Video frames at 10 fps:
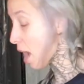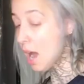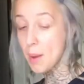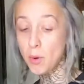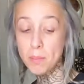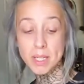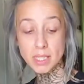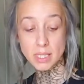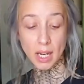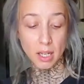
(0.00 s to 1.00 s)
I'm on my
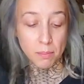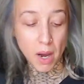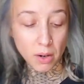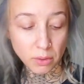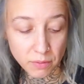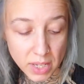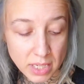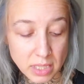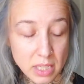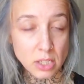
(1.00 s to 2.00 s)
second bottle of
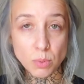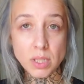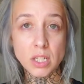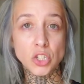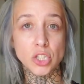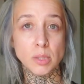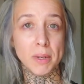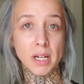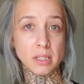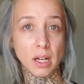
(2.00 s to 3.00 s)
this. This wasn't just
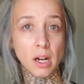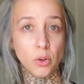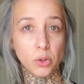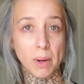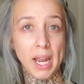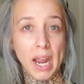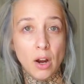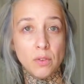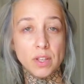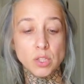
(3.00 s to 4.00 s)
because I colored my
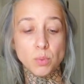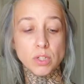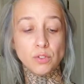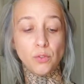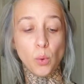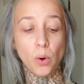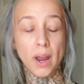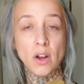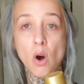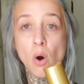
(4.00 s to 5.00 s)
hair. This was for
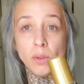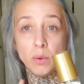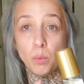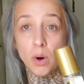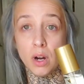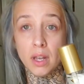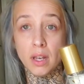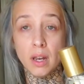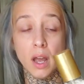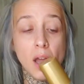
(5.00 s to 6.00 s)
an
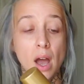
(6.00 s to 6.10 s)
all-in-one.